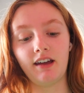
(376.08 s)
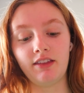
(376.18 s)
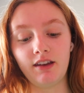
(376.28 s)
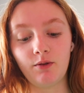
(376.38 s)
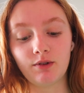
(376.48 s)
I
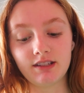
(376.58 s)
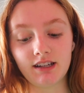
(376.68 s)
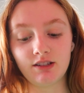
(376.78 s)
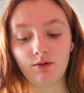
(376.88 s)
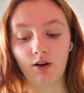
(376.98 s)
think once I
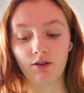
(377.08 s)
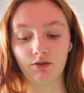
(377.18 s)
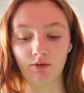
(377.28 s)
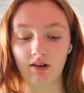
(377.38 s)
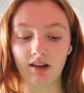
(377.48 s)
do all
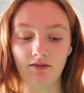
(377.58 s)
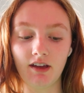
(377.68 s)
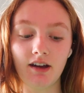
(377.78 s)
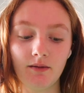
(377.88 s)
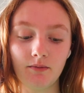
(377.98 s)
three of
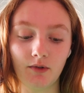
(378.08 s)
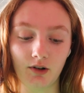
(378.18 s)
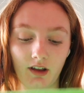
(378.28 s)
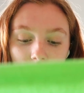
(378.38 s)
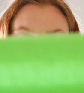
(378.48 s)
them,
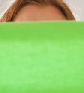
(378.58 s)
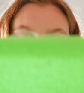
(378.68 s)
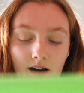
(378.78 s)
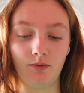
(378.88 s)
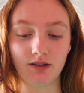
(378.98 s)
or like,
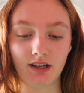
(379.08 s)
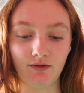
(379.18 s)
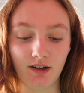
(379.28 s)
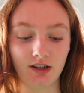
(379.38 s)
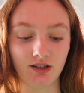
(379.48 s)
yeah, once I
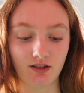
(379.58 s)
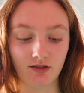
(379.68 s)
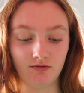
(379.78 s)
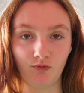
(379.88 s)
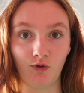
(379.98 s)
finish the
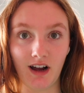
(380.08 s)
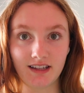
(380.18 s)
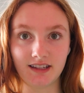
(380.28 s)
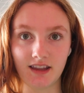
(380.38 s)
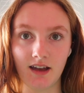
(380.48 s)

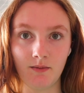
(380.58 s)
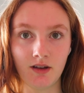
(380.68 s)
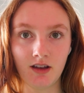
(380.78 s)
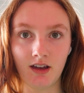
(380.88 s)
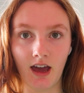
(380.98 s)
rest of them,
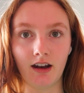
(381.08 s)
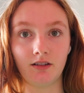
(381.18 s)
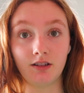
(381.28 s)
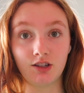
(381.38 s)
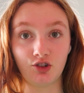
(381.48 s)

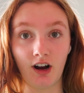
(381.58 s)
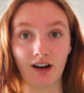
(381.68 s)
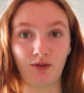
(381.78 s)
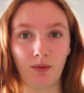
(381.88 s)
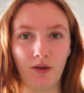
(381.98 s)
it'll
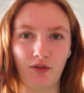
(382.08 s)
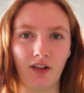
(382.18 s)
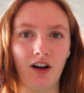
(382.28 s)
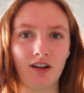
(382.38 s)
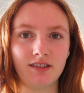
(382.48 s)
distract from the
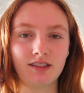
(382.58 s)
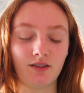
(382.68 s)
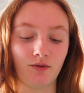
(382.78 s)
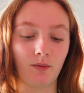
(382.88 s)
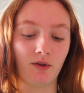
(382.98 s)
flaws
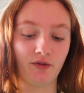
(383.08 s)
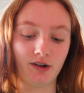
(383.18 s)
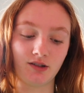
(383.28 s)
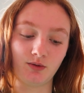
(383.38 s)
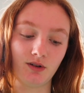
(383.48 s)
from the
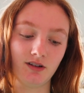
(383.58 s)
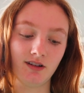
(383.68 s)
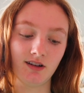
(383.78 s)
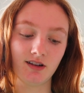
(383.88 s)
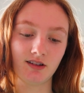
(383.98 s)
first one.
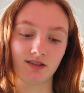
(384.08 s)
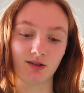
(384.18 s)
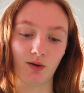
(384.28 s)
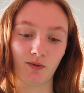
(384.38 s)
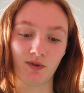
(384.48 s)

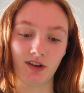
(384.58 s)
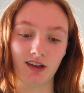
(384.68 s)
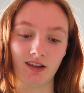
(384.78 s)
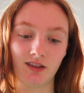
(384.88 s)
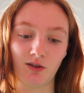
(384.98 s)
So
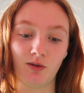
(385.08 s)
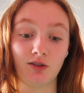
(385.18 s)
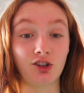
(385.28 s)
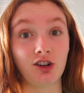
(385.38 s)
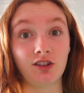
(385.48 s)
hopefully the whole
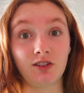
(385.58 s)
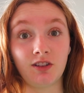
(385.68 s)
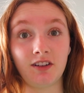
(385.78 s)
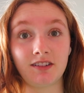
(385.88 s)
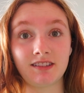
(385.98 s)
shirt
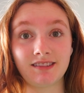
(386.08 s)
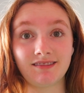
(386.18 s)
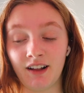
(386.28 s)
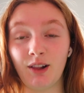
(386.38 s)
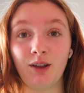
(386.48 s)
looks
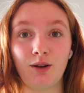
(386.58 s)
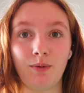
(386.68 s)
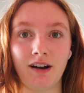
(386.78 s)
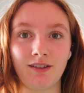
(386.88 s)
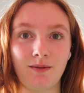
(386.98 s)
a little
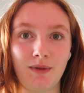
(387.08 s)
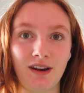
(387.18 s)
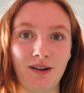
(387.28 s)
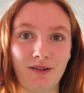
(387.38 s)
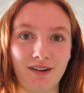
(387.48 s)
better than
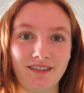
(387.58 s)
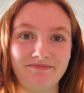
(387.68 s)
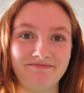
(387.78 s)
mediocre.